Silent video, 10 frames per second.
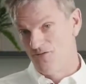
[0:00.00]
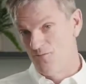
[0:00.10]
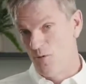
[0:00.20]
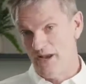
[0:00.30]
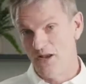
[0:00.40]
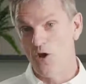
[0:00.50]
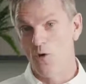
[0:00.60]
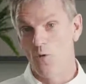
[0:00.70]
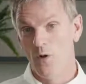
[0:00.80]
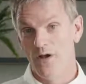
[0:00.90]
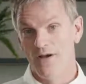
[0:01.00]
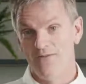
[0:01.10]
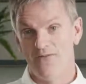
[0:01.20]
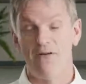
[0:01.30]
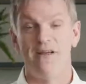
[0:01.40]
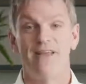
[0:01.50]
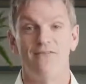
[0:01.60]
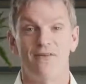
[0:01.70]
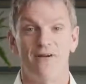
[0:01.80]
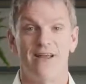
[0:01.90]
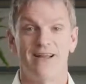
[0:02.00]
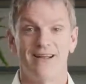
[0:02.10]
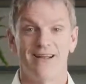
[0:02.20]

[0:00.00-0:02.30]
we knew very, very